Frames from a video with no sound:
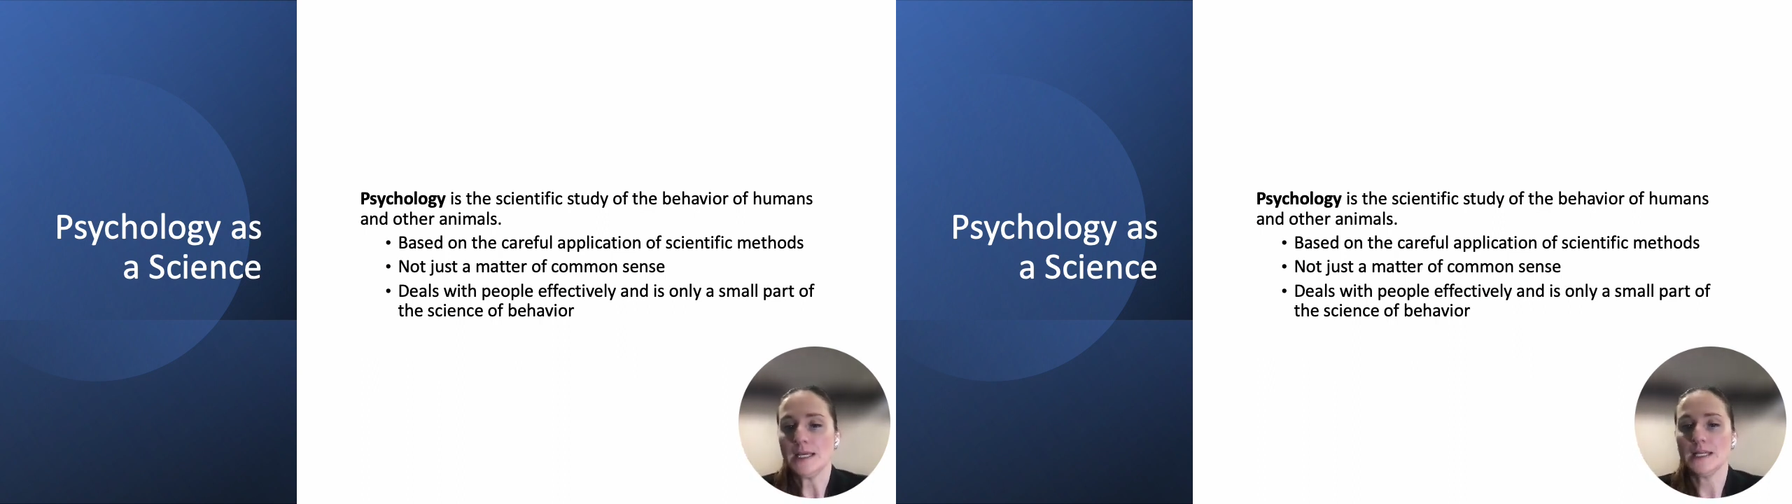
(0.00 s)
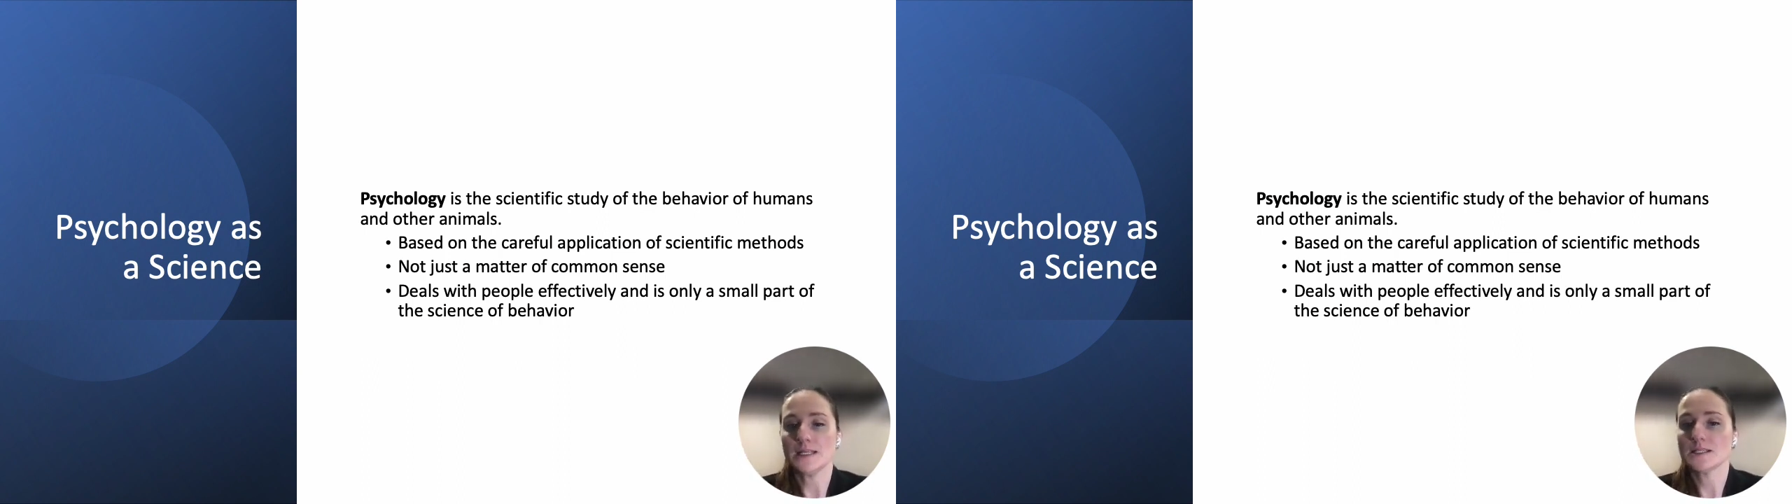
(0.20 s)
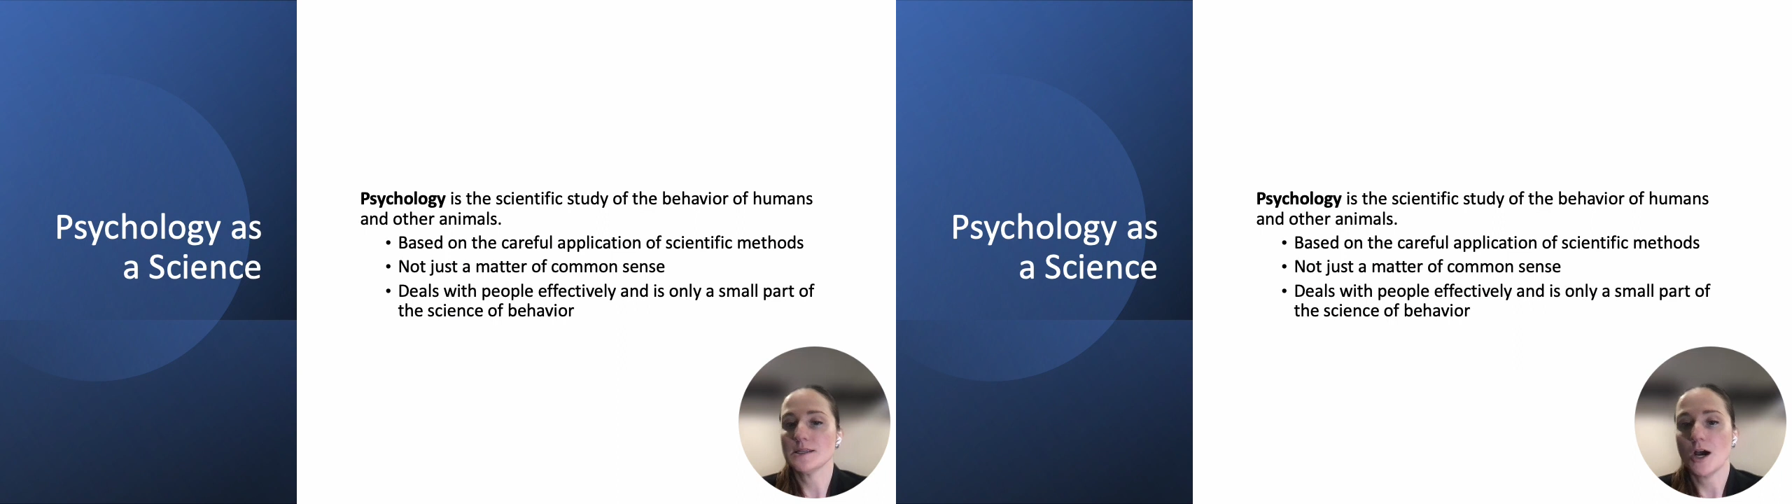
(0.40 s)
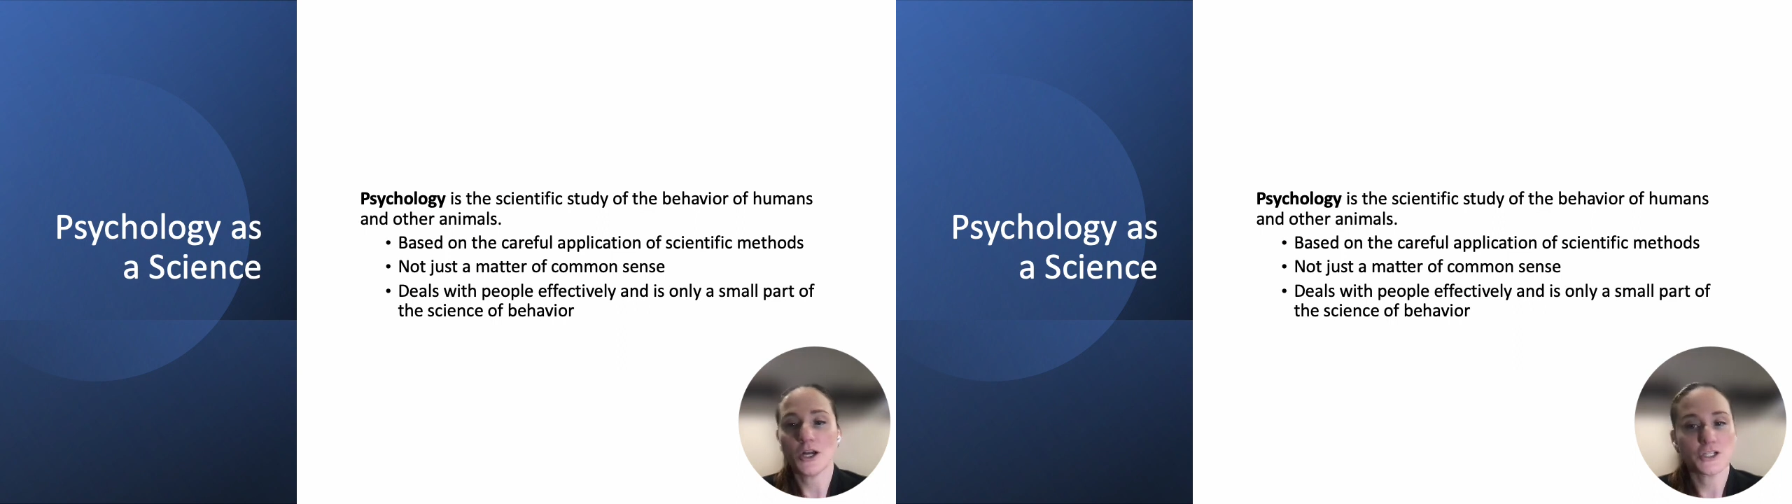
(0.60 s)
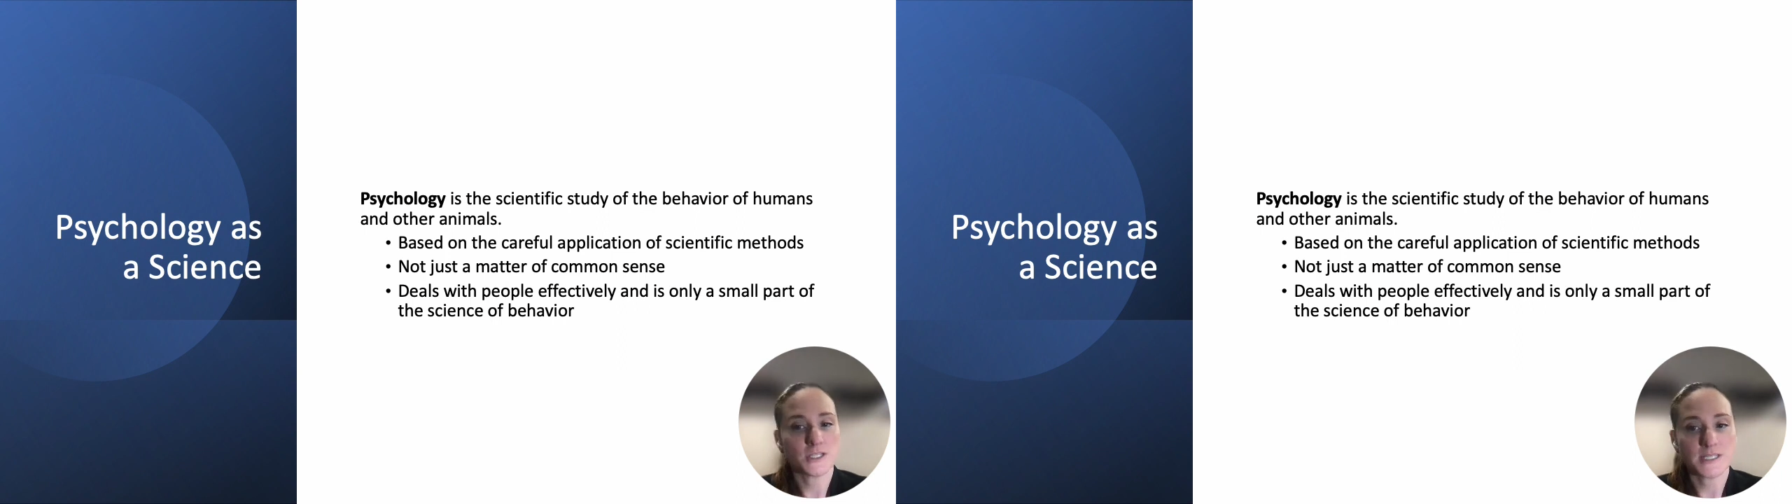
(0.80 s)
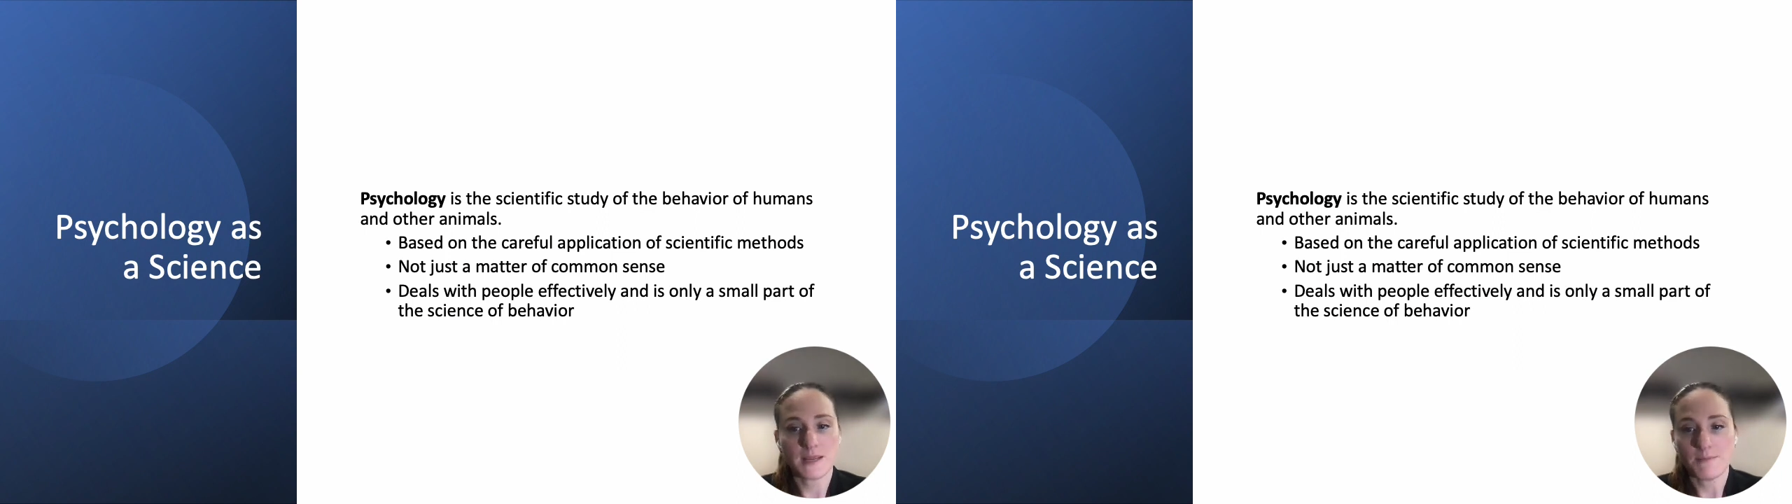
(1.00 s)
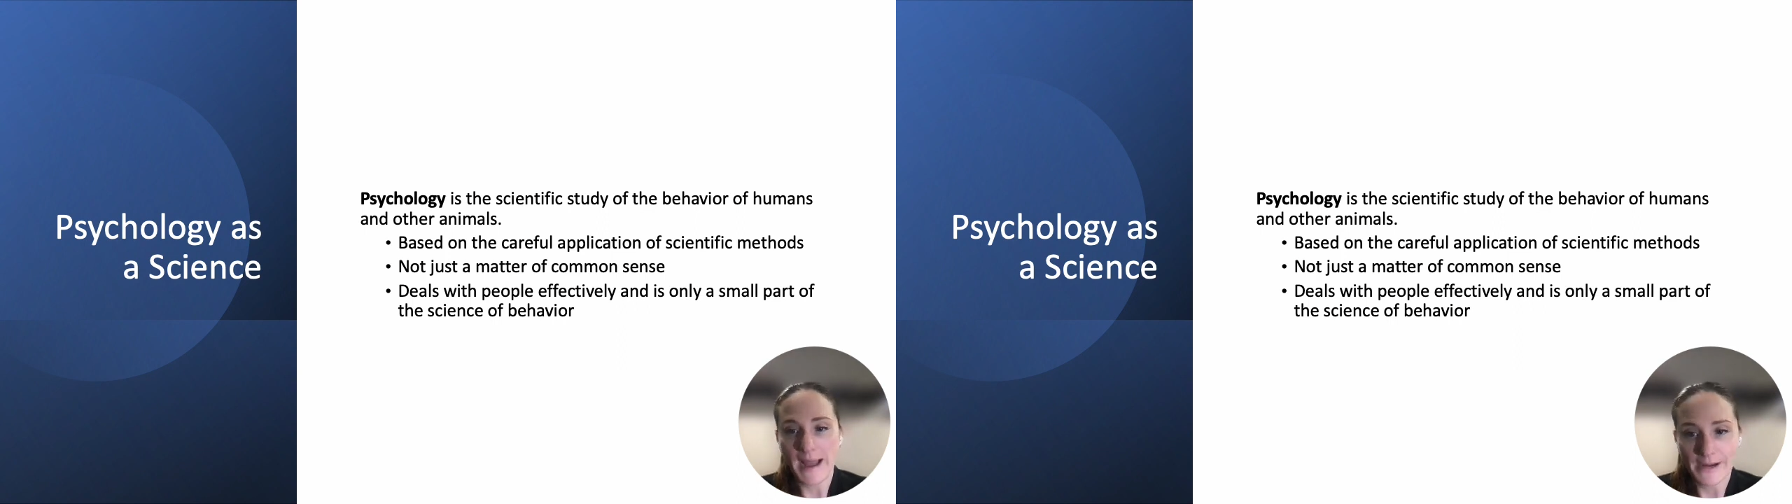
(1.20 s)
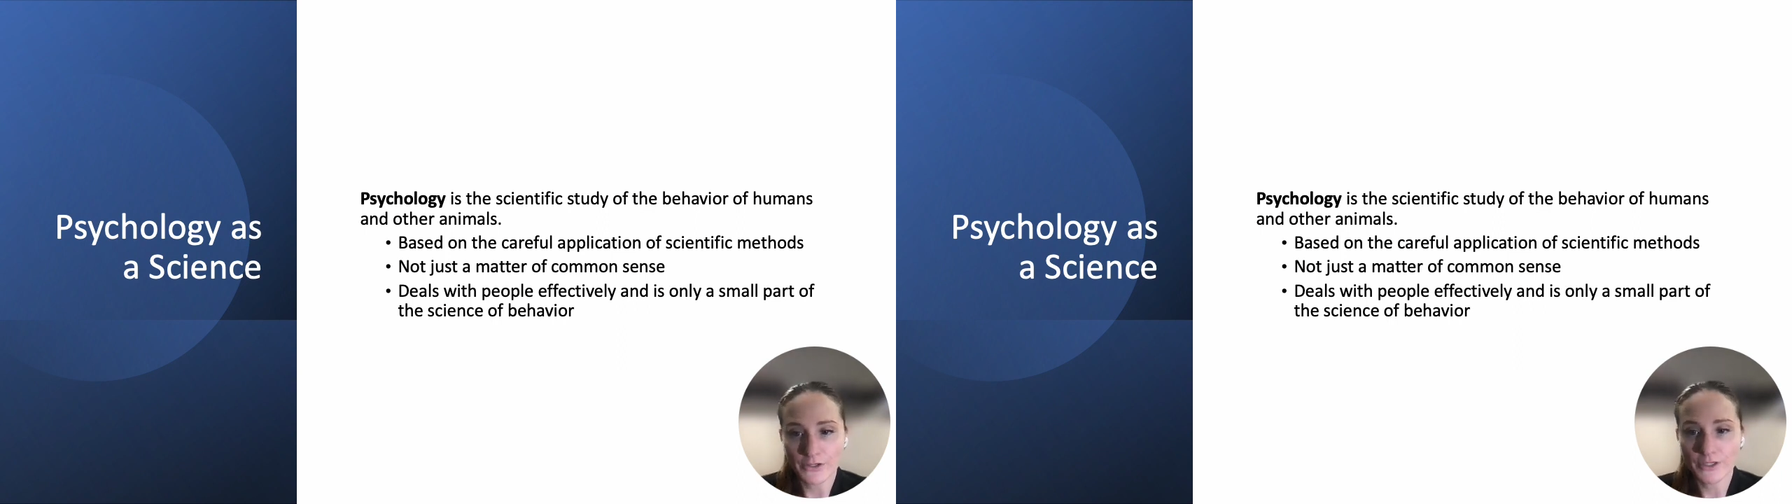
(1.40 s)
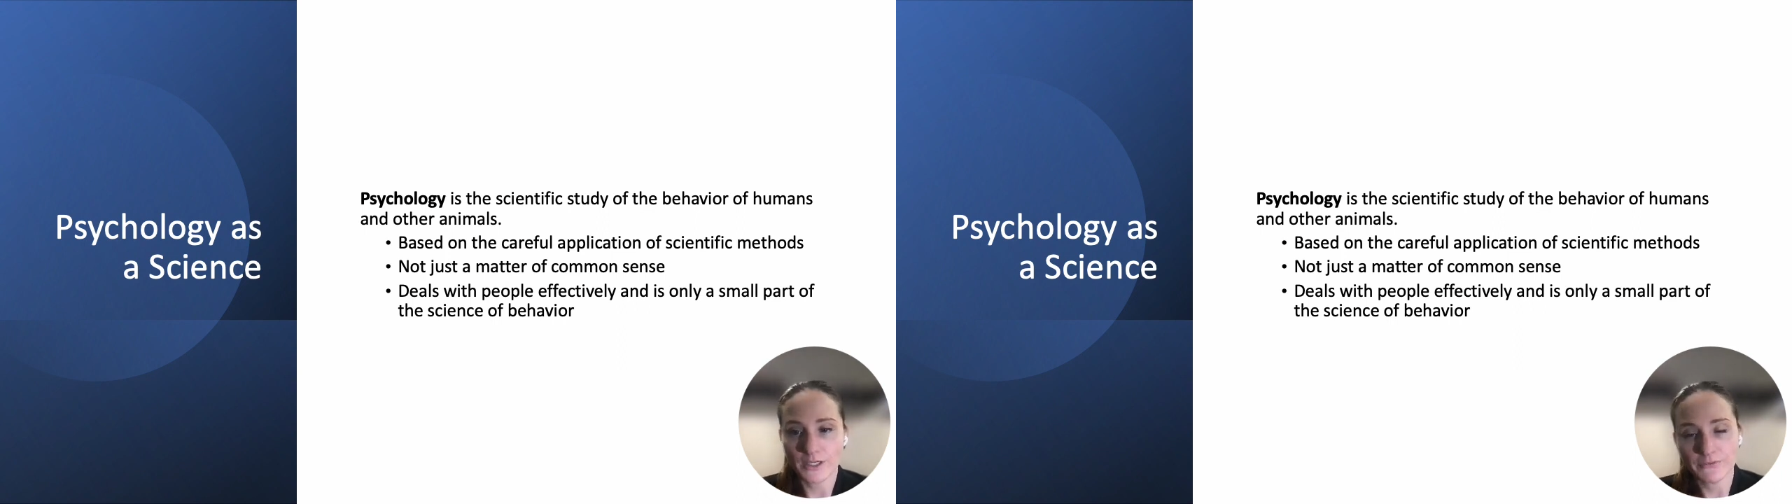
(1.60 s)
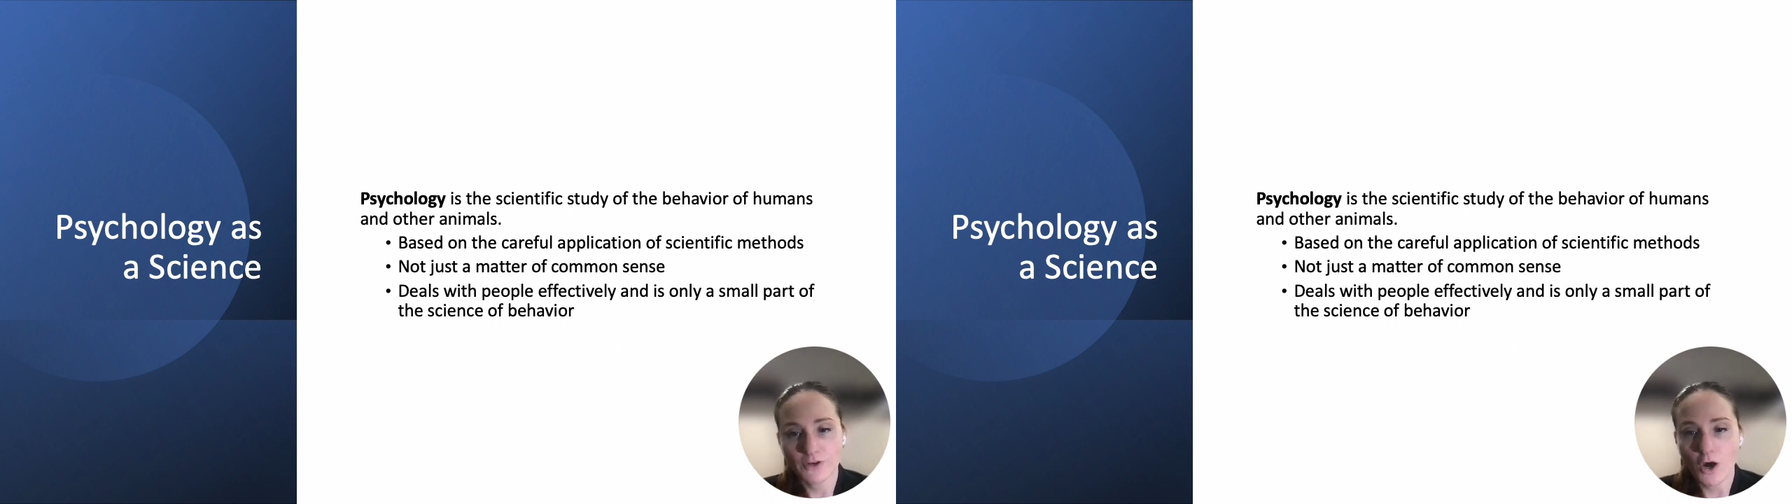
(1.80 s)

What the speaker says: It is not just a matter of